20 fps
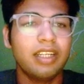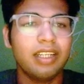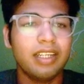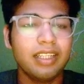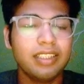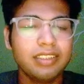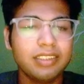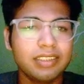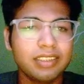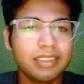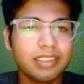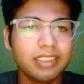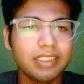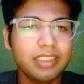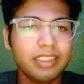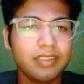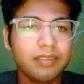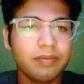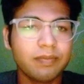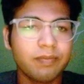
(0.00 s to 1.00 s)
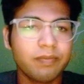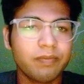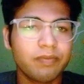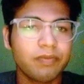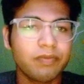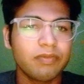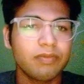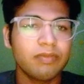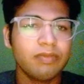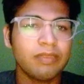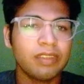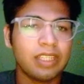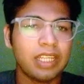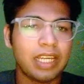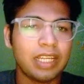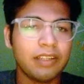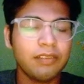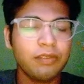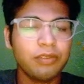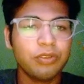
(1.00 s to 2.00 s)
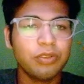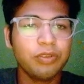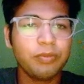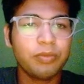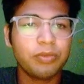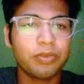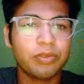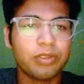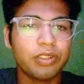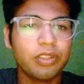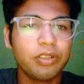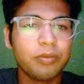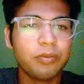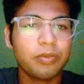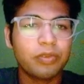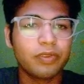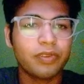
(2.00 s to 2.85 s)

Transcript: Let's say I have not